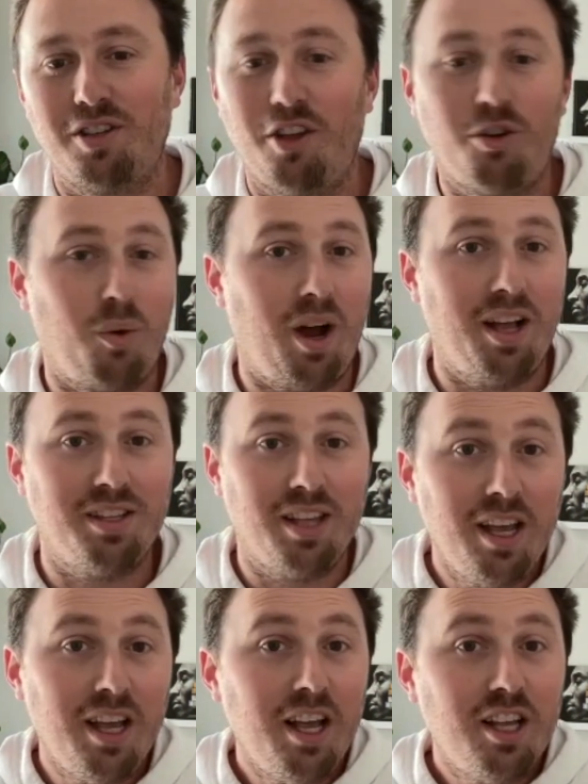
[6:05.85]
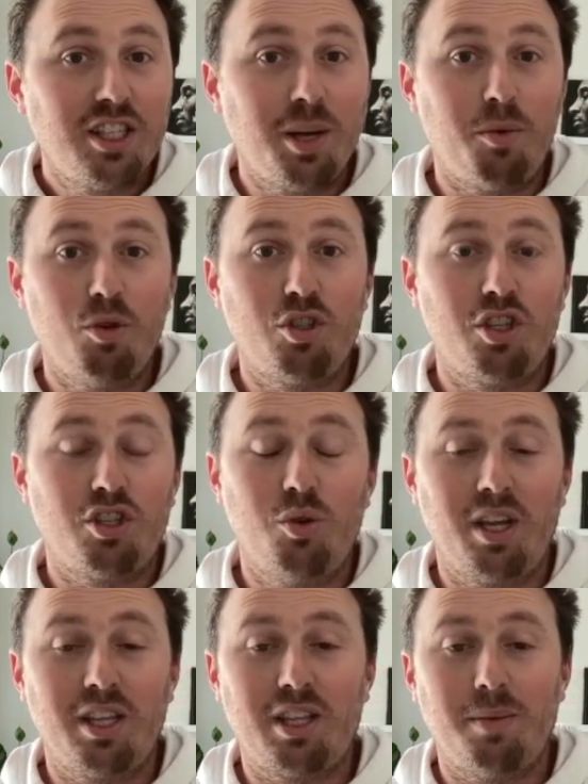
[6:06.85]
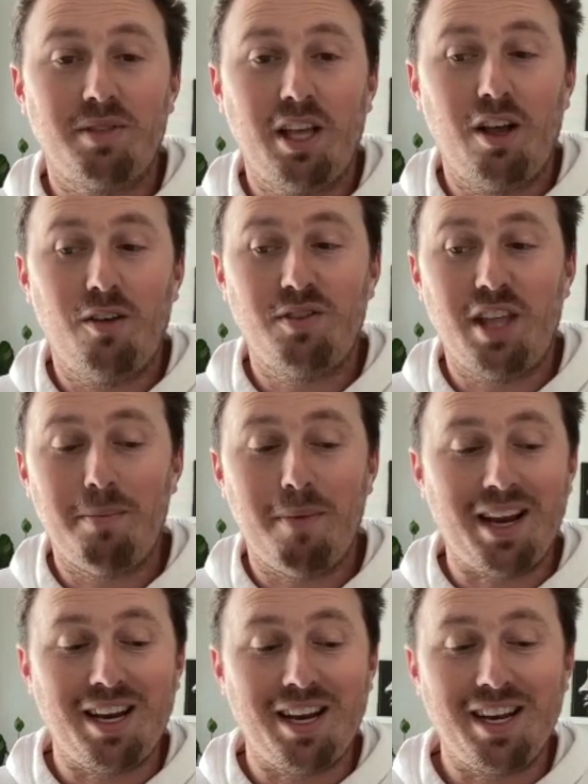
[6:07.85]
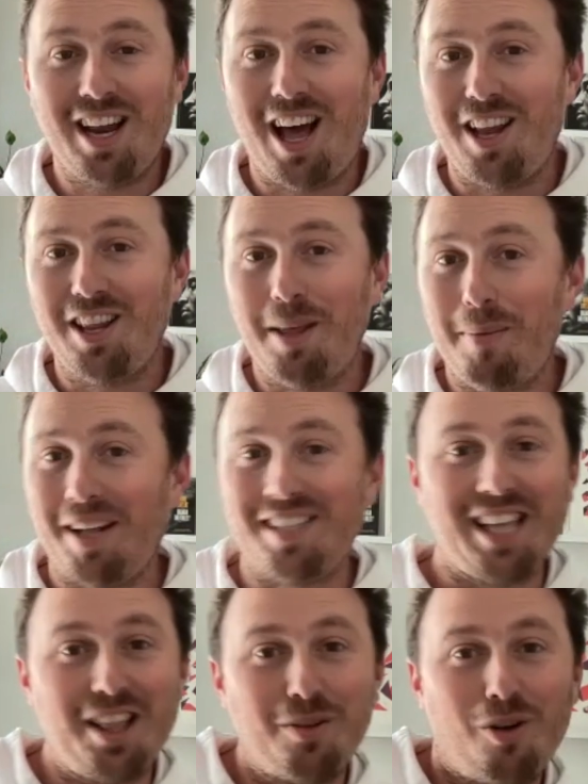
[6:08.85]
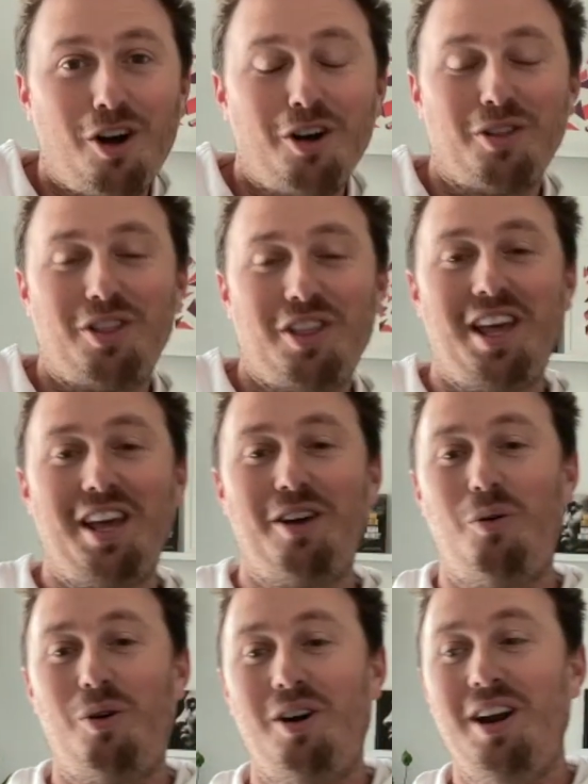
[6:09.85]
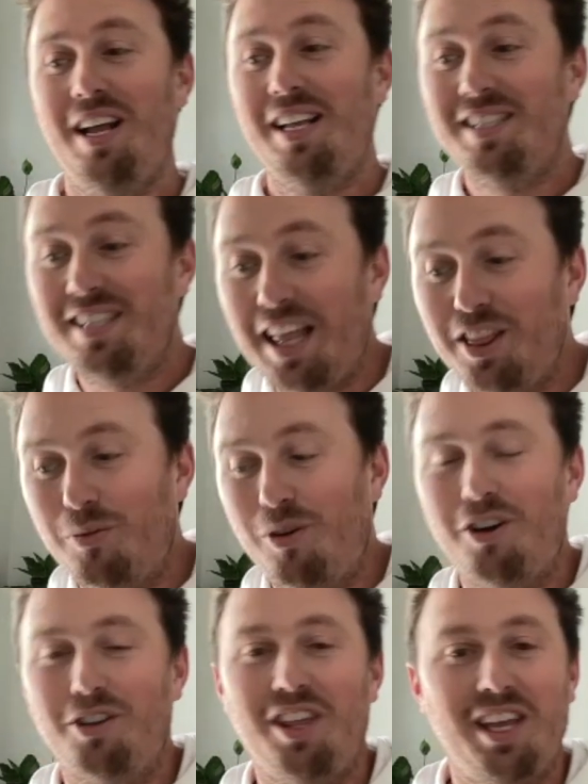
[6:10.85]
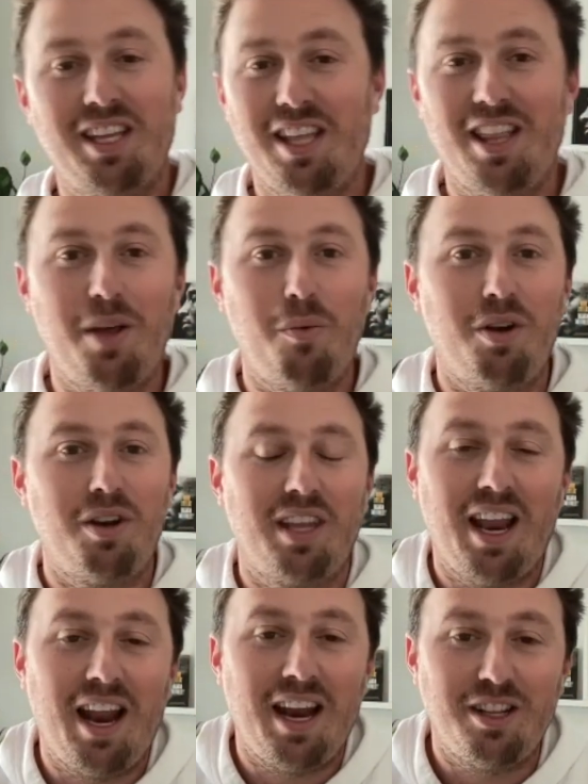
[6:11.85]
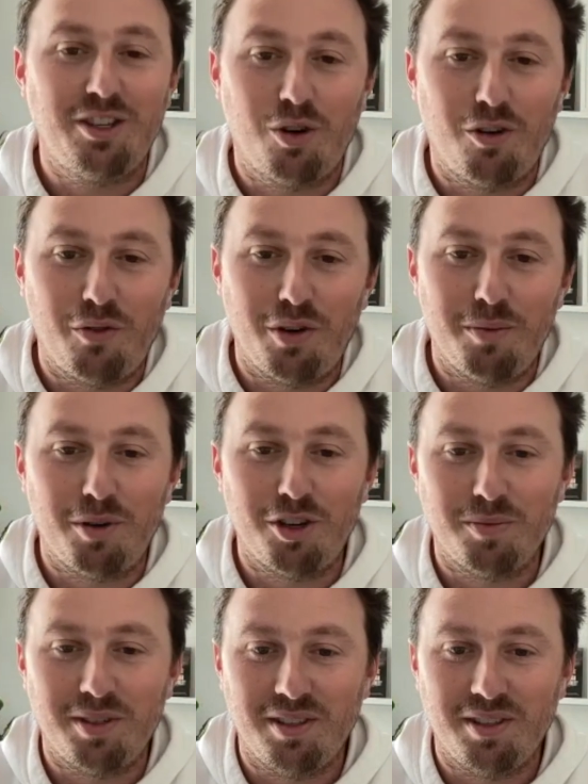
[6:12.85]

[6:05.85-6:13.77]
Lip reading: Otherwise, someone who's just doing it themselves, they might say the wrong thing or send the wrong thing, and then they wouldn't get any sort of reimbursement.